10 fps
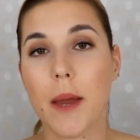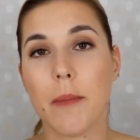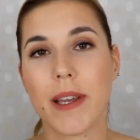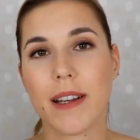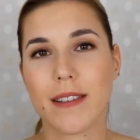
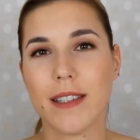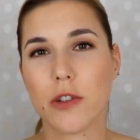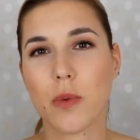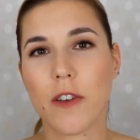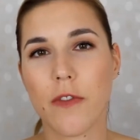because
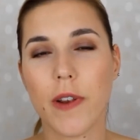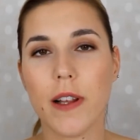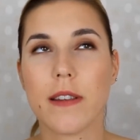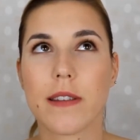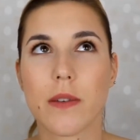this one
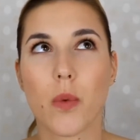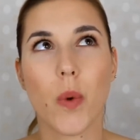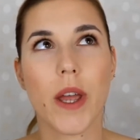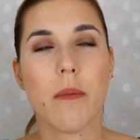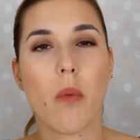feels
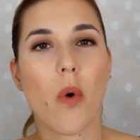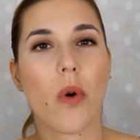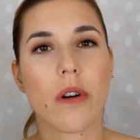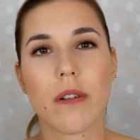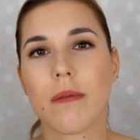way
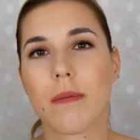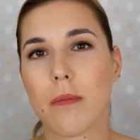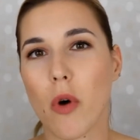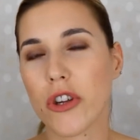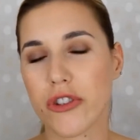more
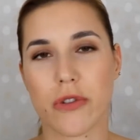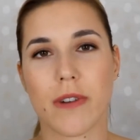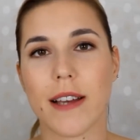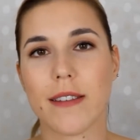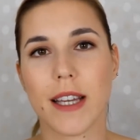
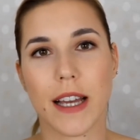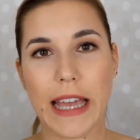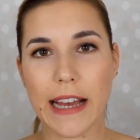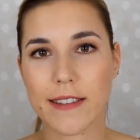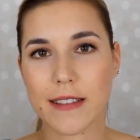moisturizing, I
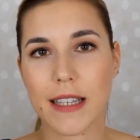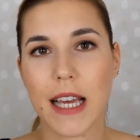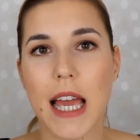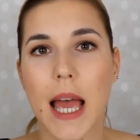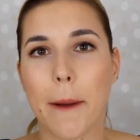guess.
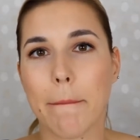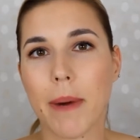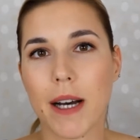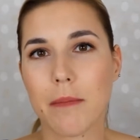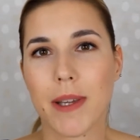
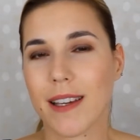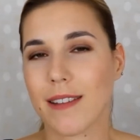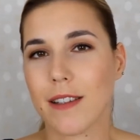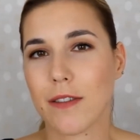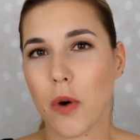But because
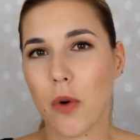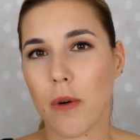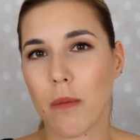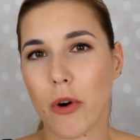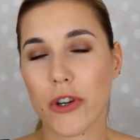it's
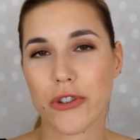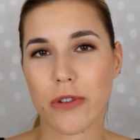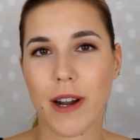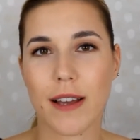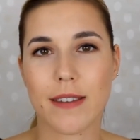so
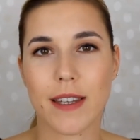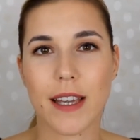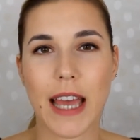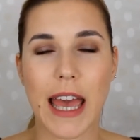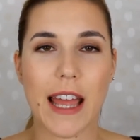
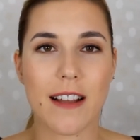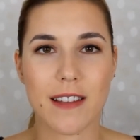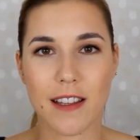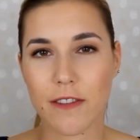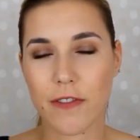moisturizing and
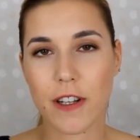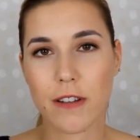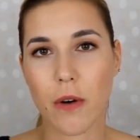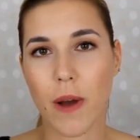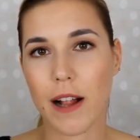doesn't feel
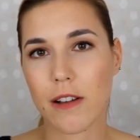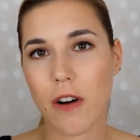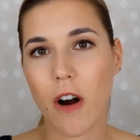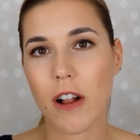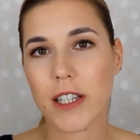so
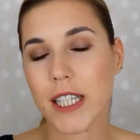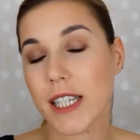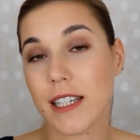alcohol-y,